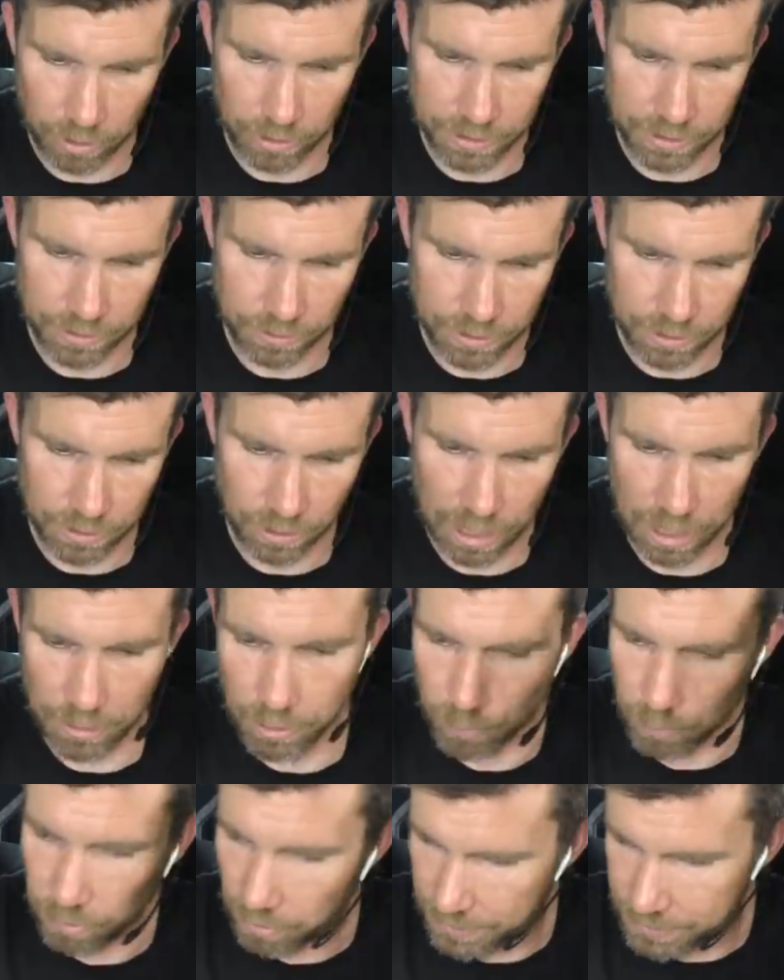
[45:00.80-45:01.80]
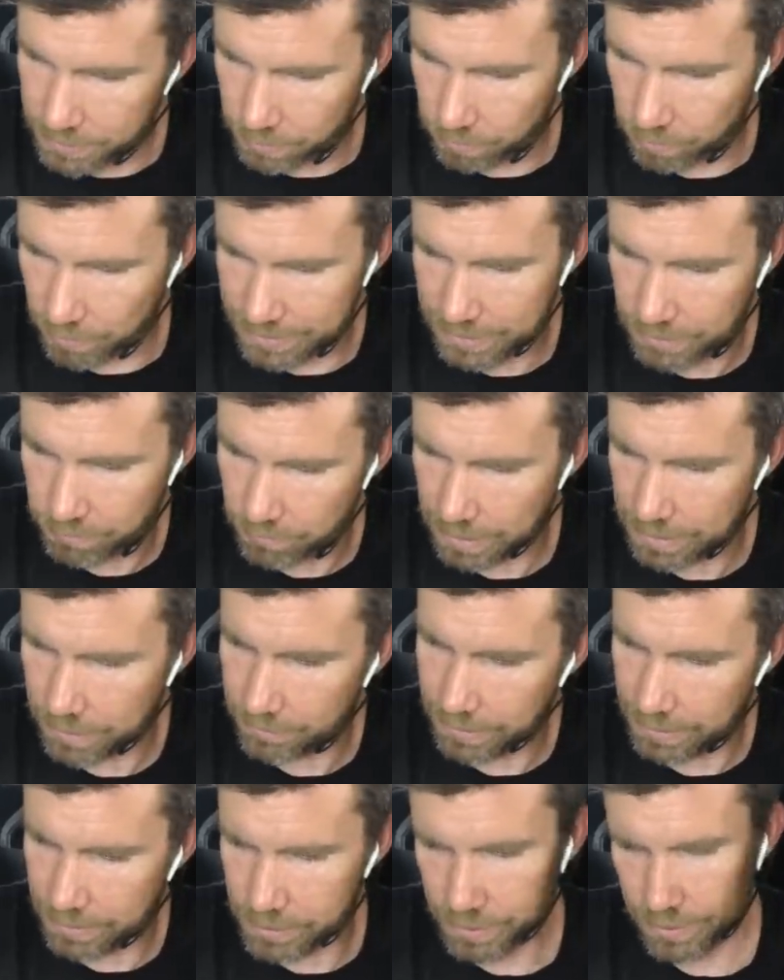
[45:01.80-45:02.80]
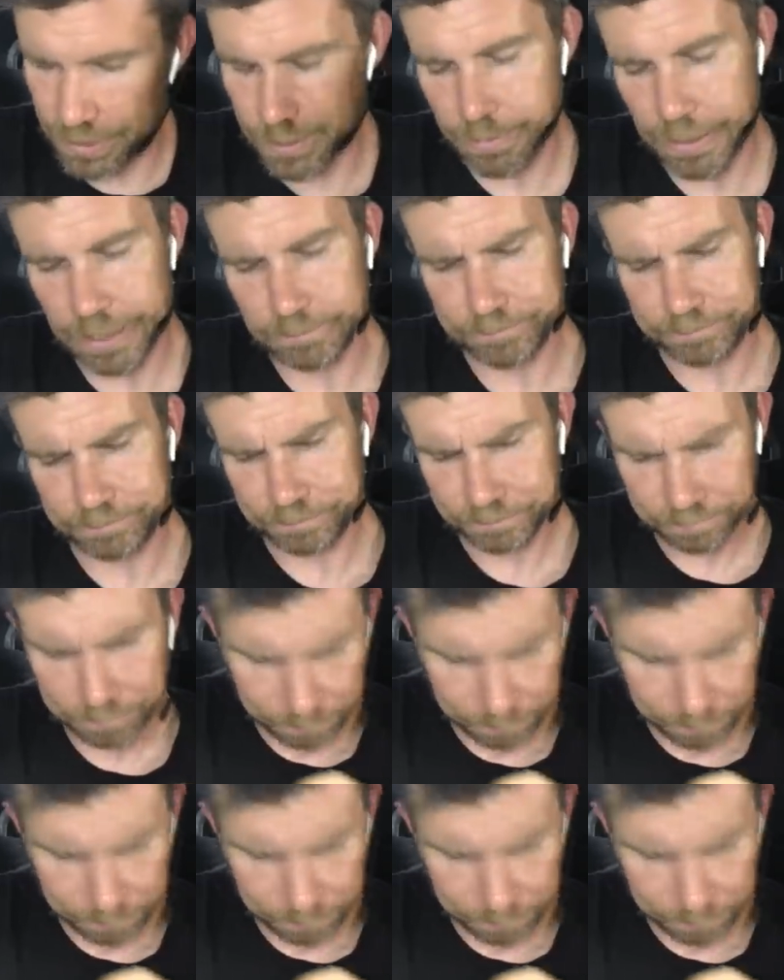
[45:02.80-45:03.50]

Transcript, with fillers: opposed to a time applied to rising rate of engine speed.